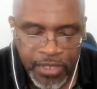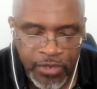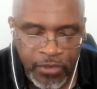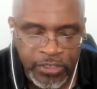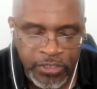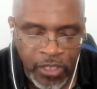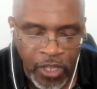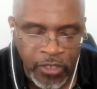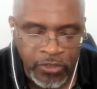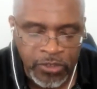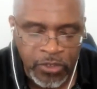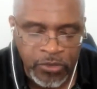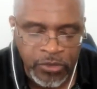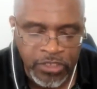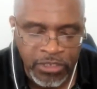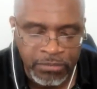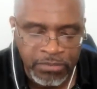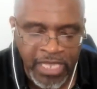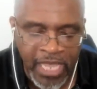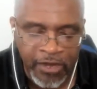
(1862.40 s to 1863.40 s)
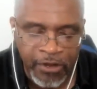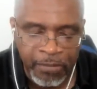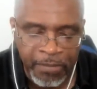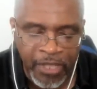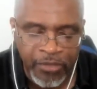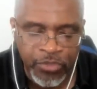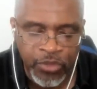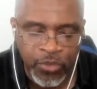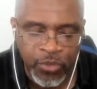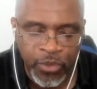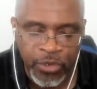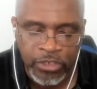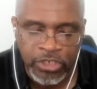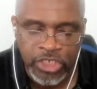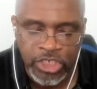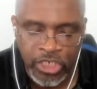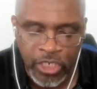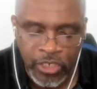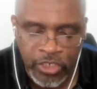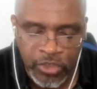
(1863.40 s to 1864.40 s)
There is also some doubt about the
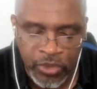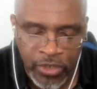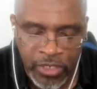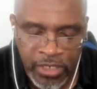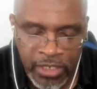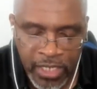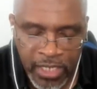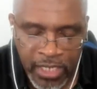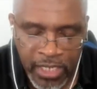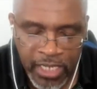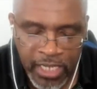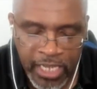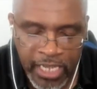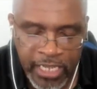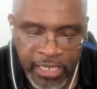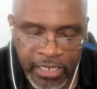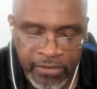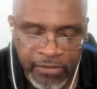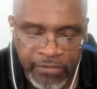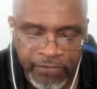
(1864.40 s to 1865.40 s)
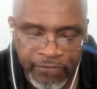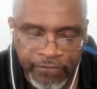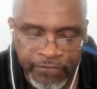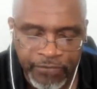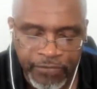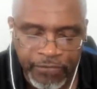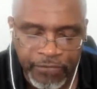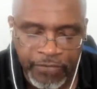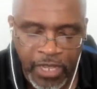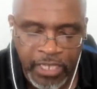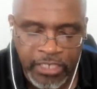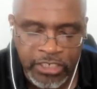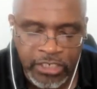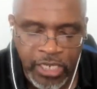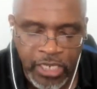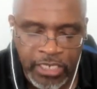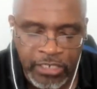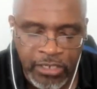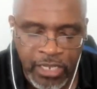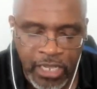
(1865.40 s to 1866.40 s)
word children in
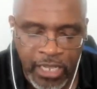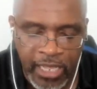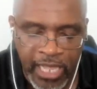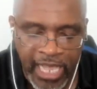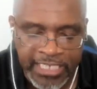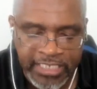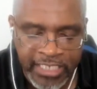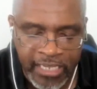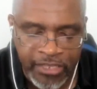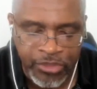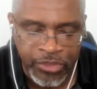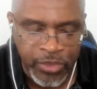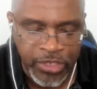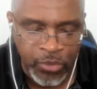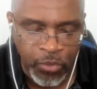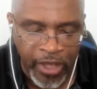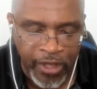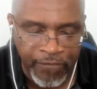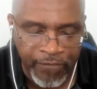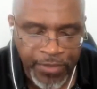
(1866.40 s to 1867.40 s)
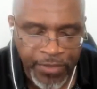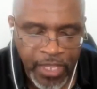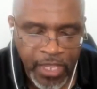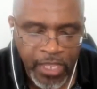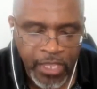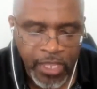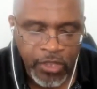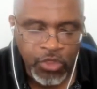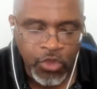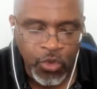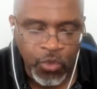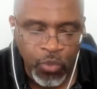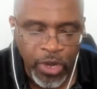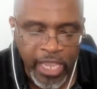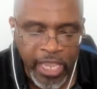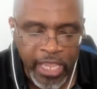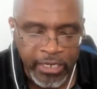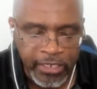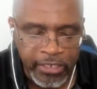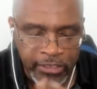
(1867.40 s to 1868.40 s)
Isaiah 3:12.
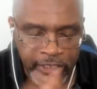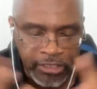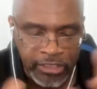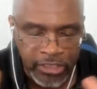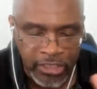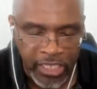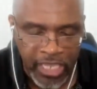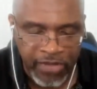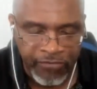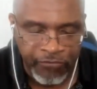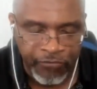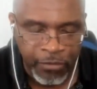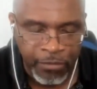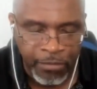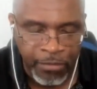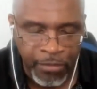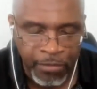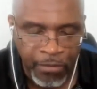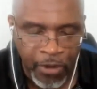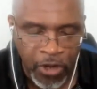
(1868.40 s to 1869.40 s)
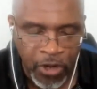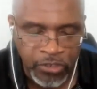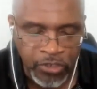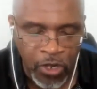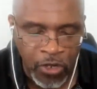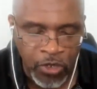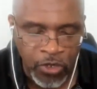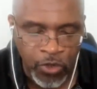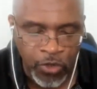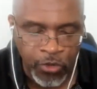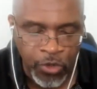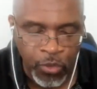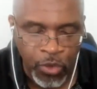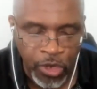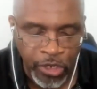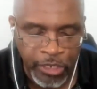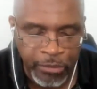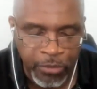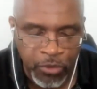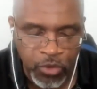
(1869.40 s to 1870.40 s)
And this is again from Mark's article.
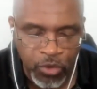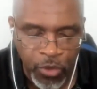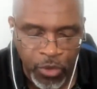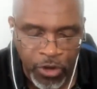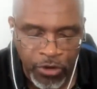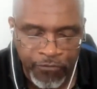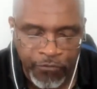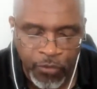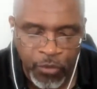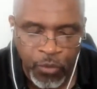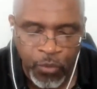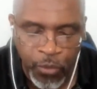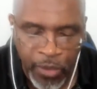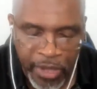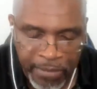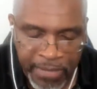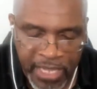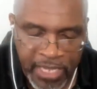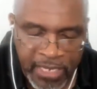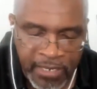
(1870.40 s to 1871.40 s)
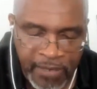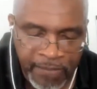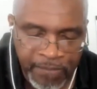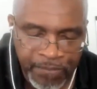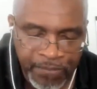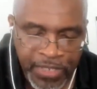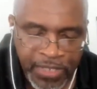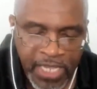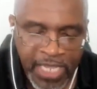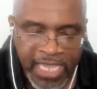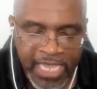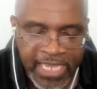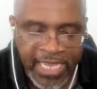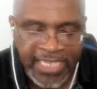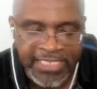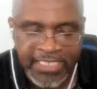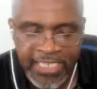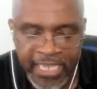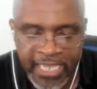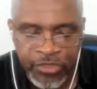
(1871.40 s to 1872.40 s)
The Hebrew word for women in
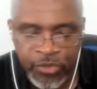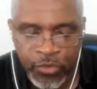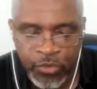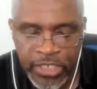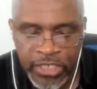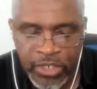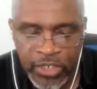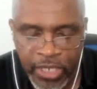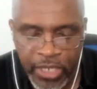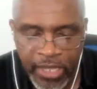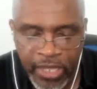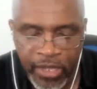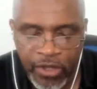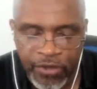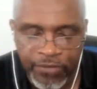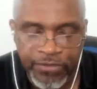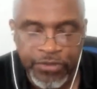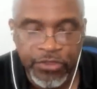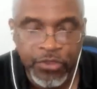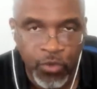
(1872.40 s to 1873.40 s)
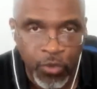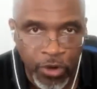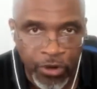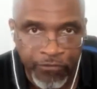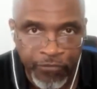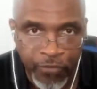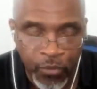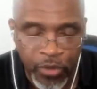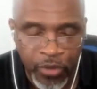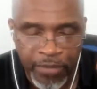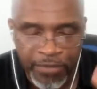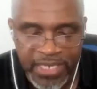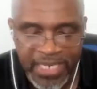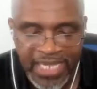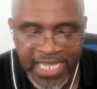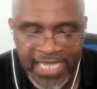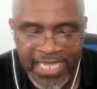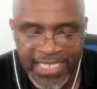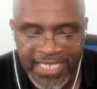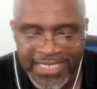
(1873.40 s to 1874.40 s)
Isaiah 3:12, the word for
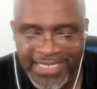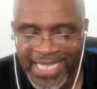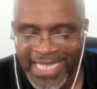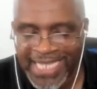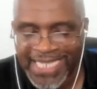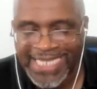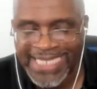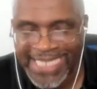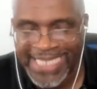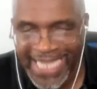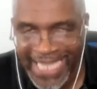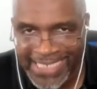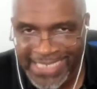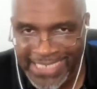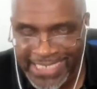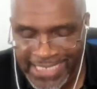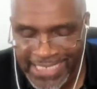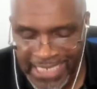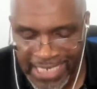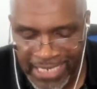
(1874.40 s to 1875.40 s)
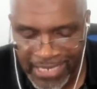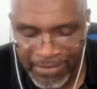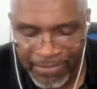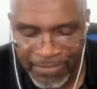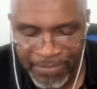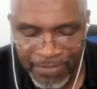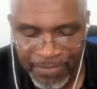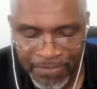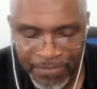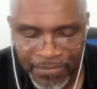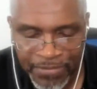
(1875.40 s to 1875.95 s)
women is nashim,